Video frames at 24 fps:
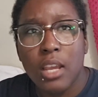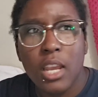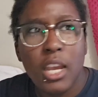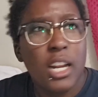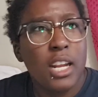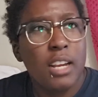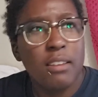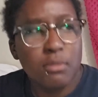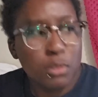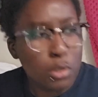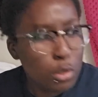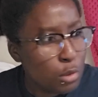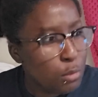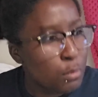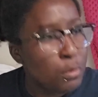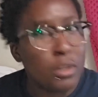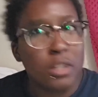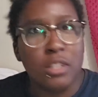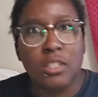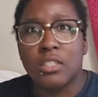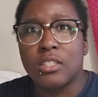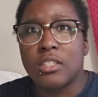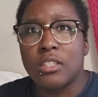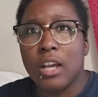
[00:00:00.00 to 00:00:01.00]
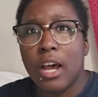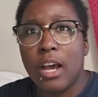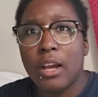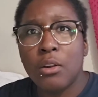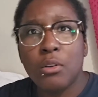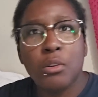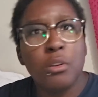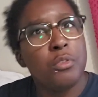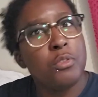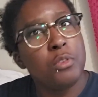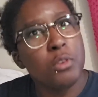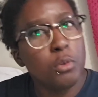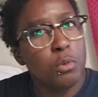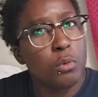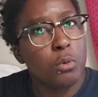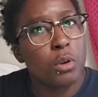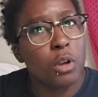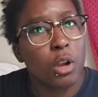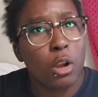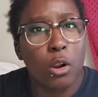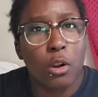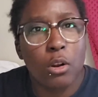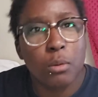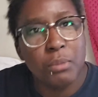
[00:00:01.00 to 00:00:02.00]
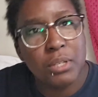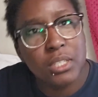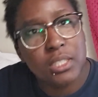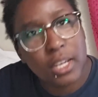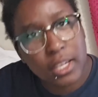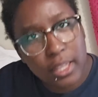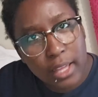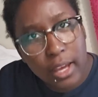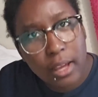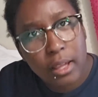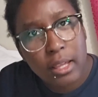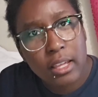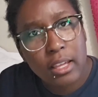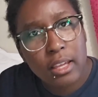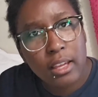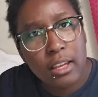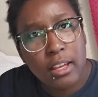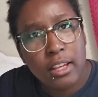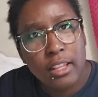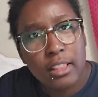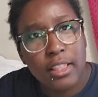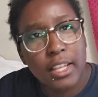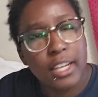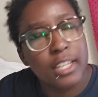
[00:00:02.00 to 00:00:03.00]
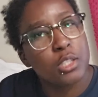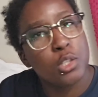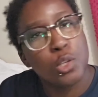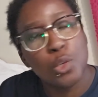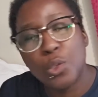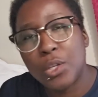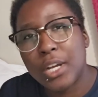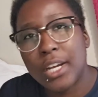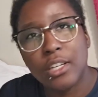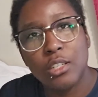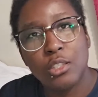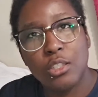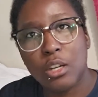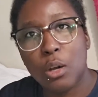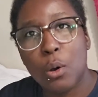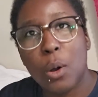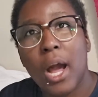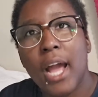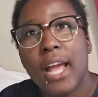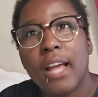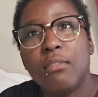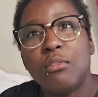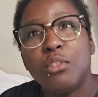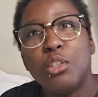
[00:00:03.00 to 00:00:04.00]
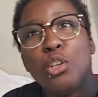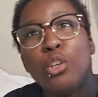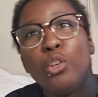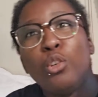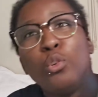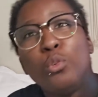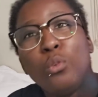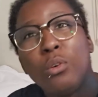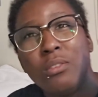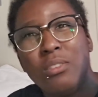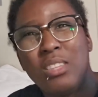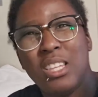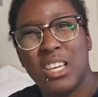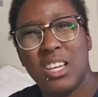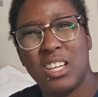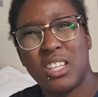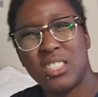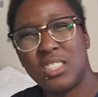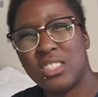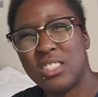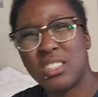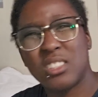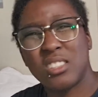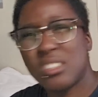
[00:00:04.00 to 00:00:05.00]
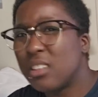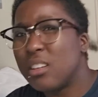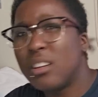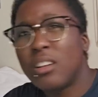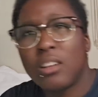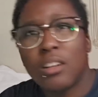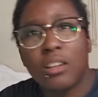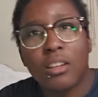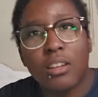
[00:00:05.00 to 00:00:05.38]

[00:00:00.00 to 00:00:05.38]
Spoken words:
And I have 2 books. I don't know if you heard me say that like 2 seconds ago. I have 2 of these.